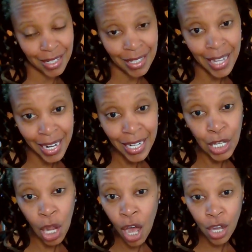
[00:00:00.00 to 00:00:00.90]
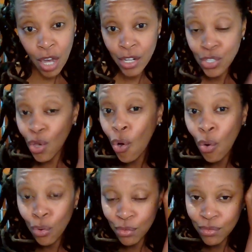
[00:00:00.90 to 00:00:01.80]
let it lock on its
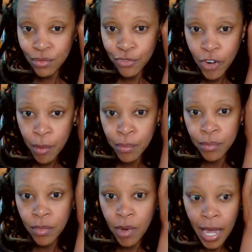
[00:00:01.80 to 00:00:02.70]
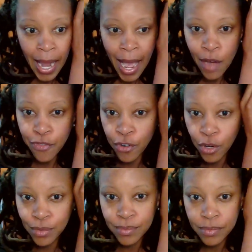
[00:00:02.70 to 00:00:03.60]
own from an
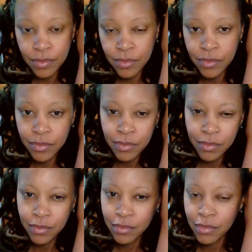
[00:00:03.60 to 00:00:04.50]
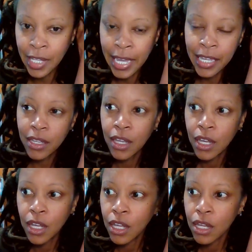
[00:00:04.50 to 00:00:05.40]
afro. Like
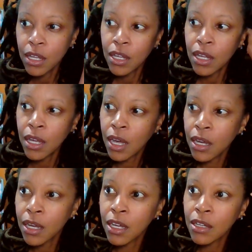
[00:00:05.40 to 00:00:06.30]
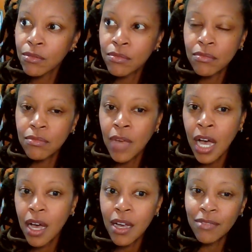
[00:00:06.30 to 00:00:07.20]
um,
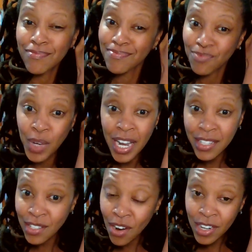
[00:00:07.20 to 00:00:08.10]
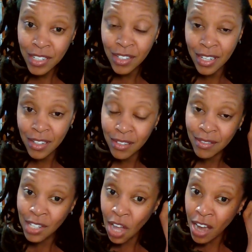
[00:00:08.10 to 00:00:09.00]
when I started
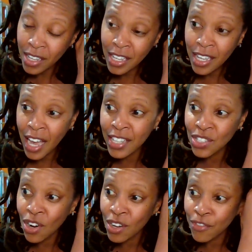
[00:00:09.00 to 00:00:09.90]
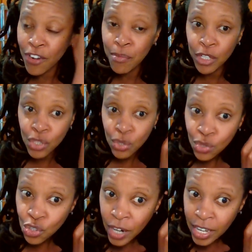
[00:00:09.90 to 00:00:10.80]
locking, I started from a
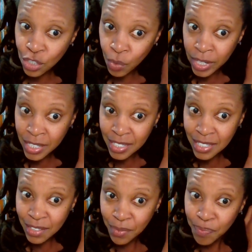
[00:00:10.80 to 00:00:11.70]
two-strand twist.